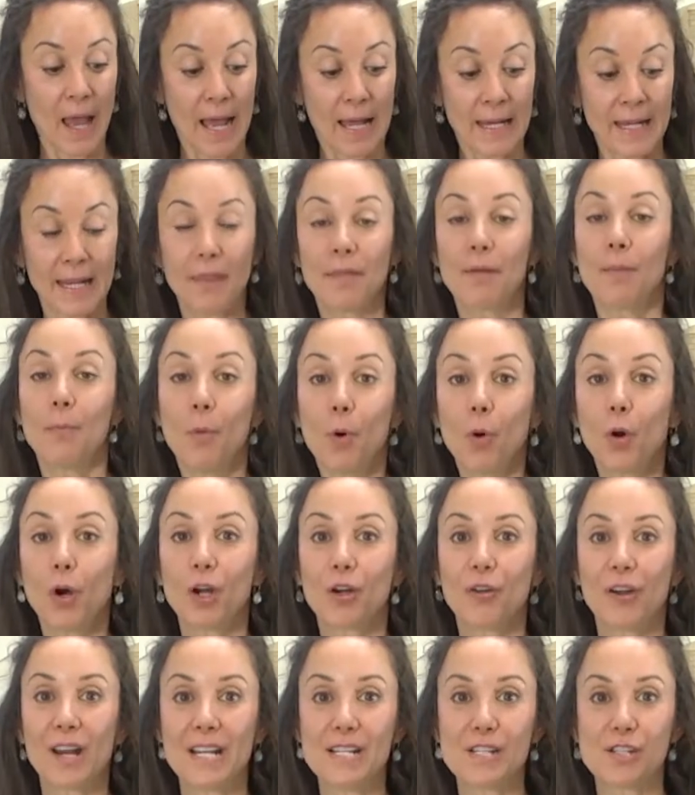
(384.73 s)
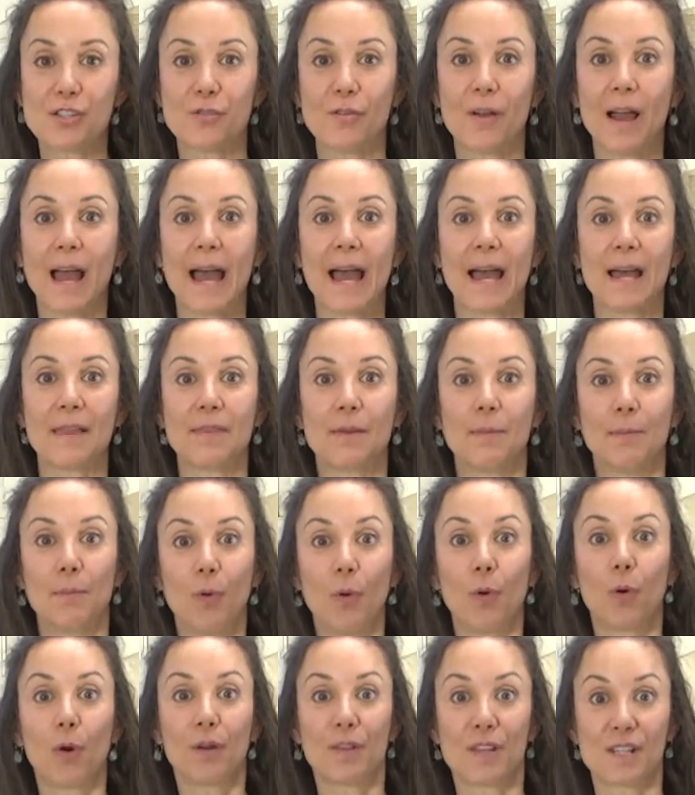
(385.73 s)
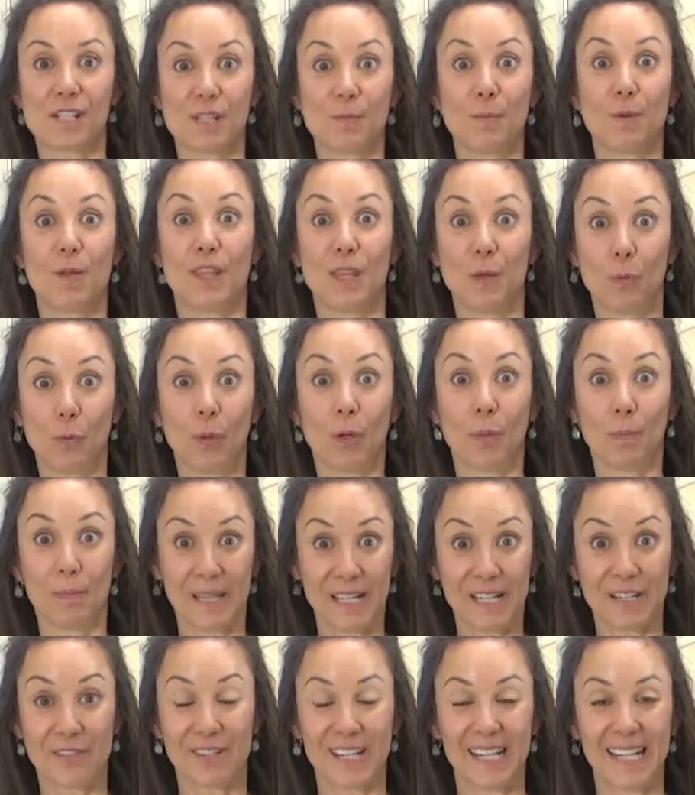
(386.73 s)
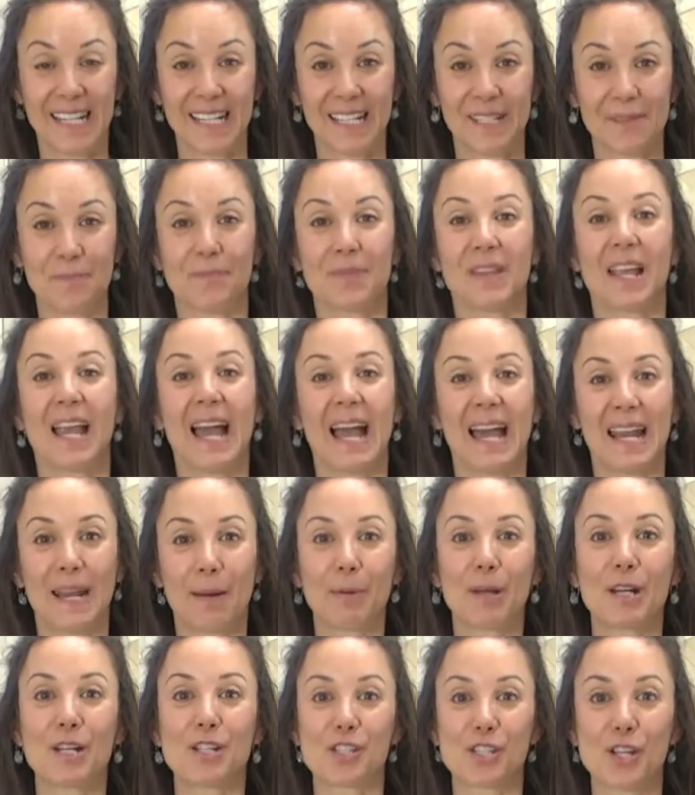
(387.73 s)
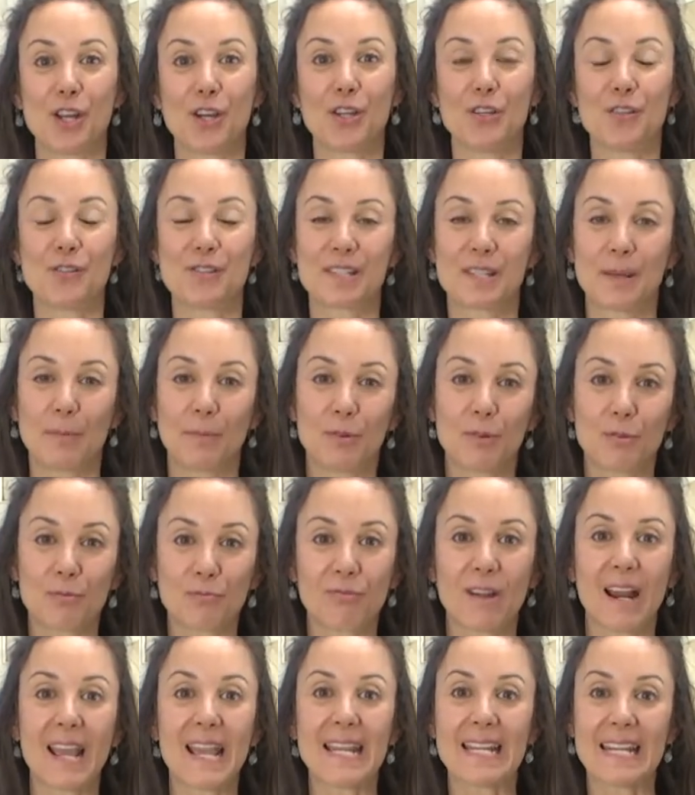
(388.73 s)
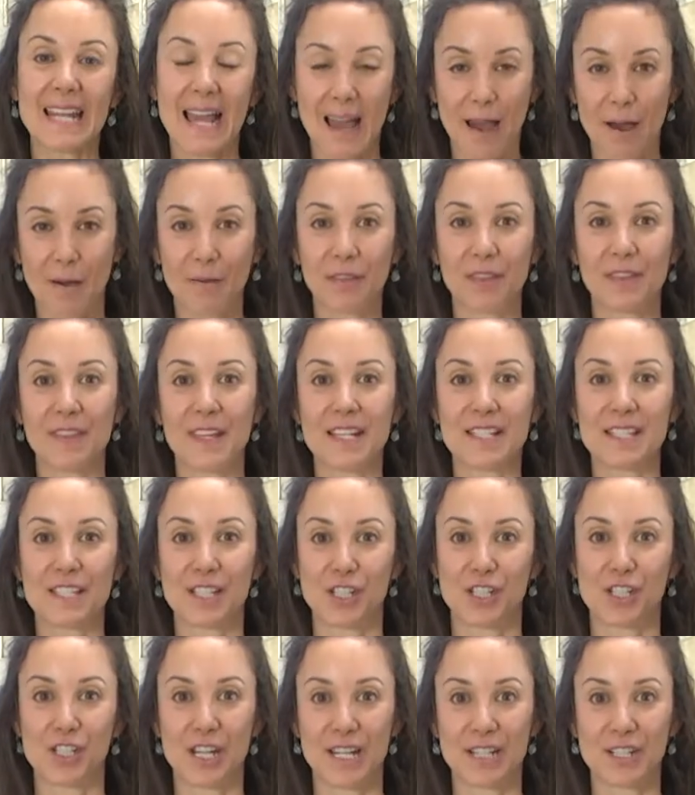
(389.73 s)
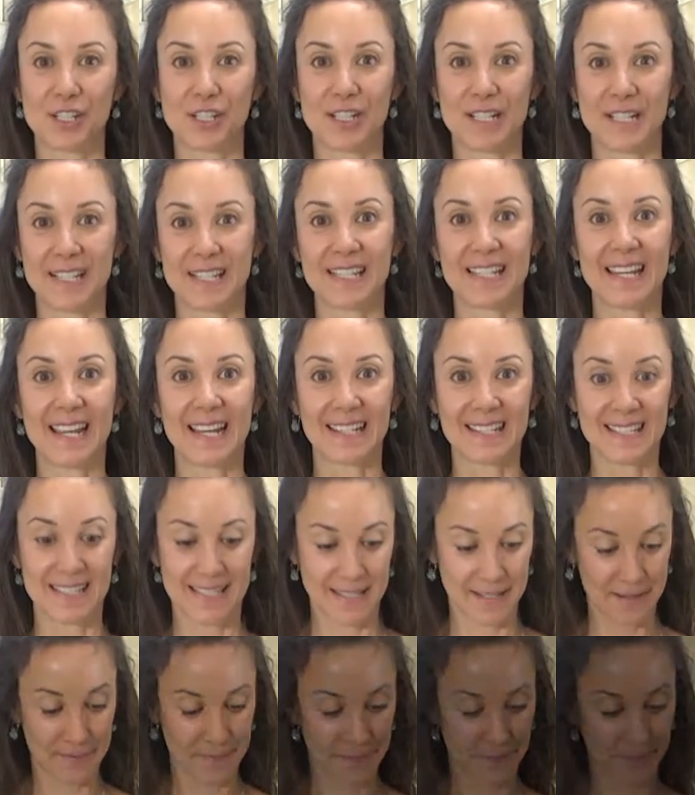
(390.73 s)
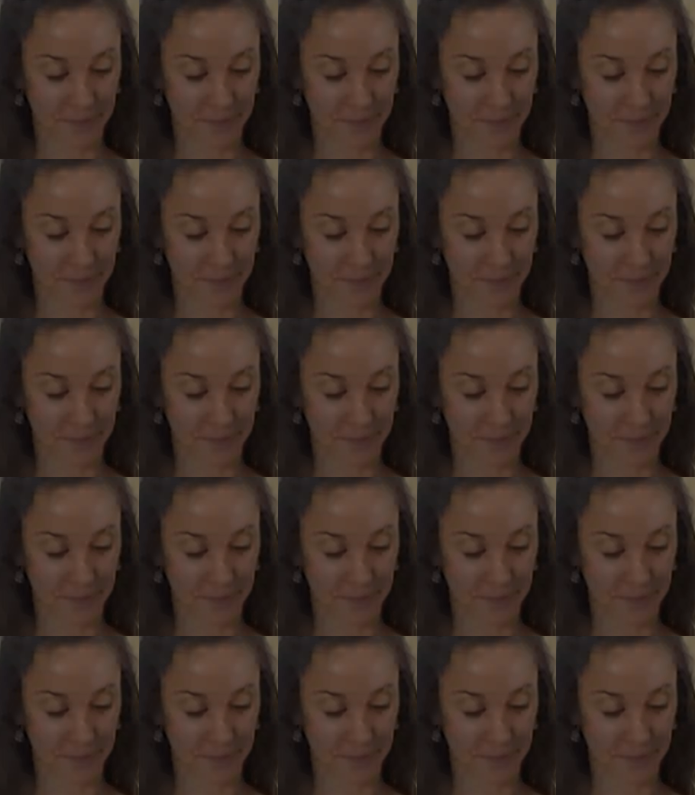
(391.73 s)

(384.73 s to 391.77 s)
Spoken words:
Now the more greens you add, the more the smoothie will be green. And I'm going to show you some great healthy suggestions next.